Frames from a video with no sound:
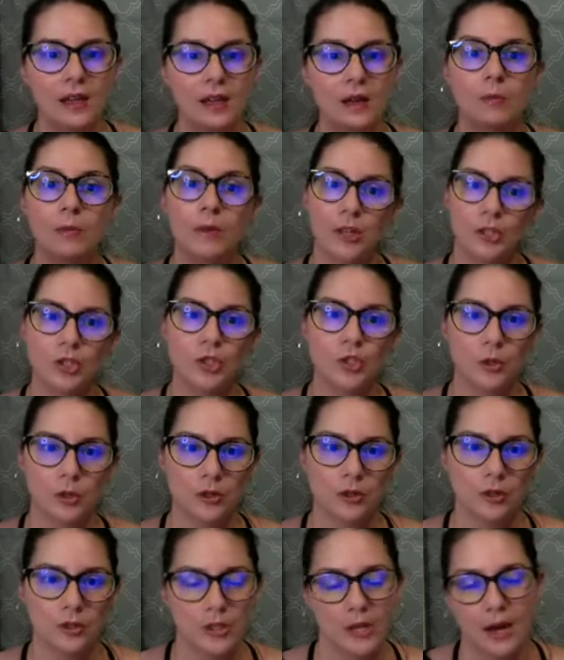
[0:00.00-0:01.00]
in a much
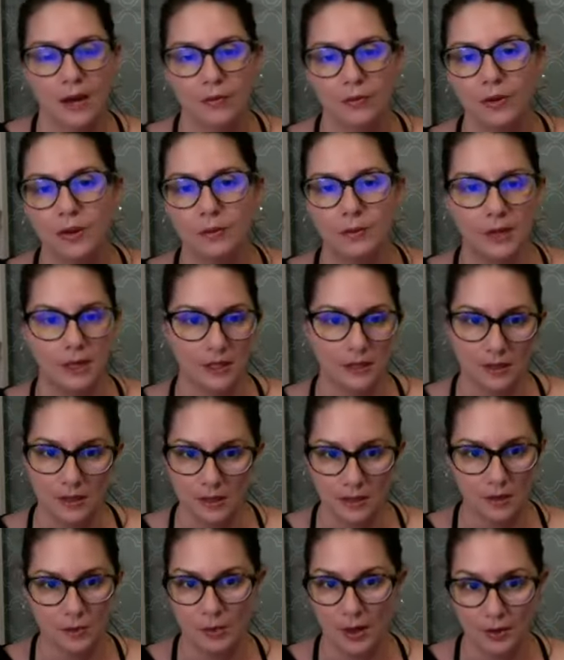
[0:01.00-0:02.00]
shorter time frame, like
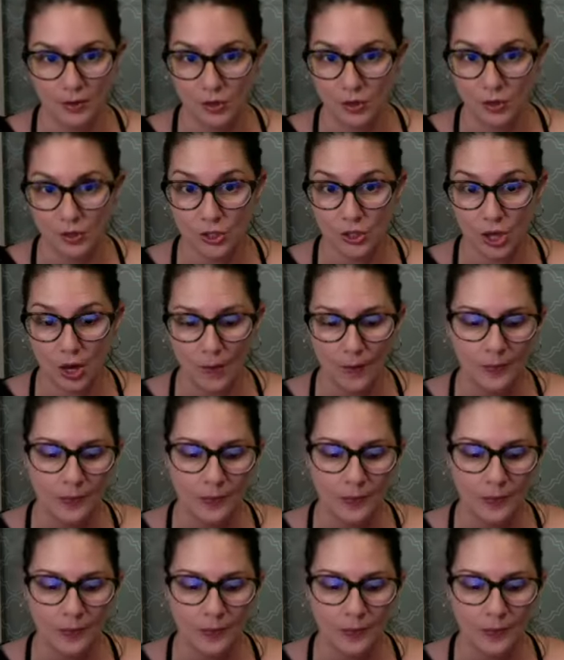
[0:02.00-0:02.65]
6 months or so.